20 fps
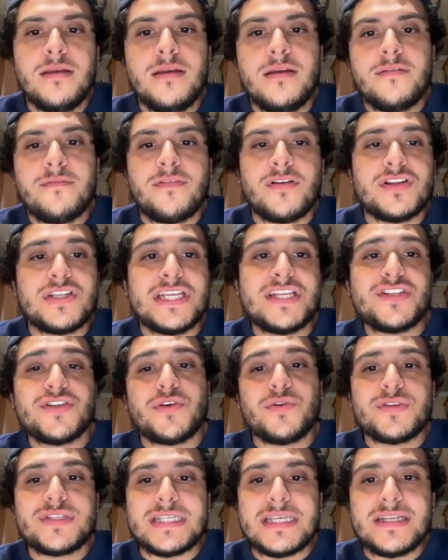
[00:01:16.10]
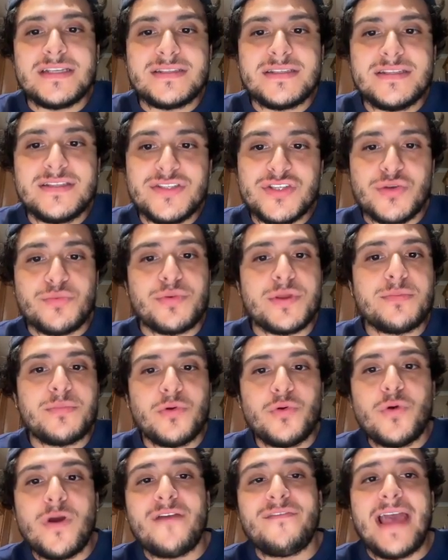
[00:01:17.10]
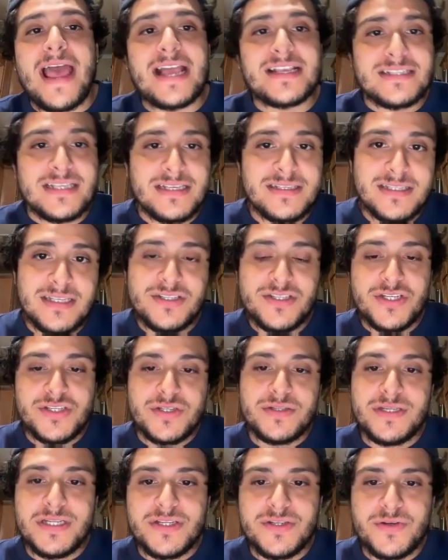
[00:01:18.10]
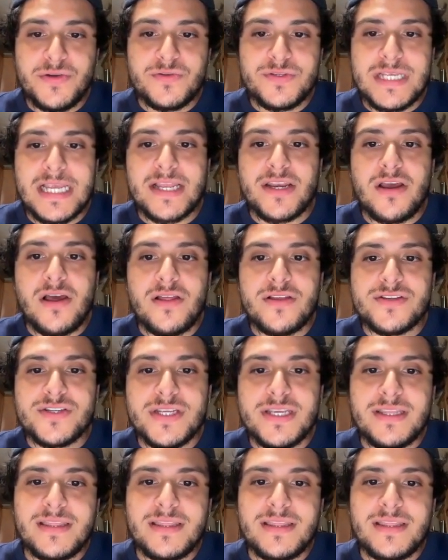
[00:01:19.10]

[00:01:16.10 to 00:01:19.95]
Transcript: For digital citizens or people who have access to digital technology,